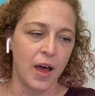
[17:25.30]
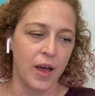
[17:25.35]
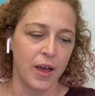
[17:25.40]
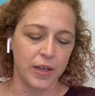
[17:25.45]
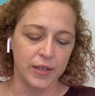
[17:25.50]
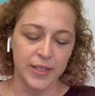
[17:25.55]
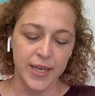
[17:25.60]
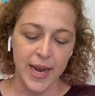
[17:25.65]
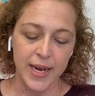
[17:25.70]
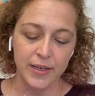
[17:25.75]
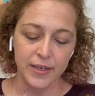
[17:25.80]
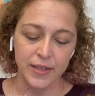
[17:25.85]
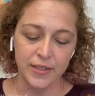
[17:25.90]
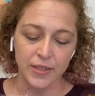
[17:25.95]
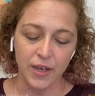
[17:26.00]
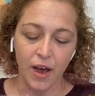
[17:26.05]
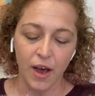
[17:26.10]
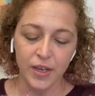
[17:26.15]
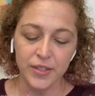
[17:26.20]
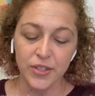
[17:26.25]
Kate is
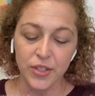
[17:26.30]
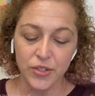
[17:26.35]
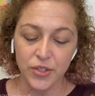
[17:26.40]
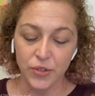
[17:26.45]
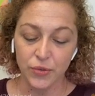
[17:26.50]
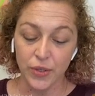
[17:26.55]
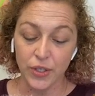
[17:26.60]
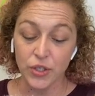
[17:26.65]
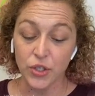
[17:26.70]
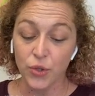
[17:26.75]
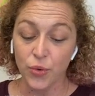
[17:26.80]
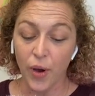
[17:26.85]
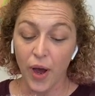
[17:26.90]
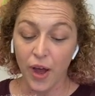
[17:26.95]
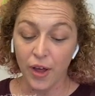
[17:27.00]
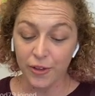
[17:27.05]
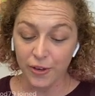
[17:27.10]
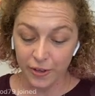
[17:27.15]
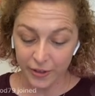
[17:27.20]
also doing two other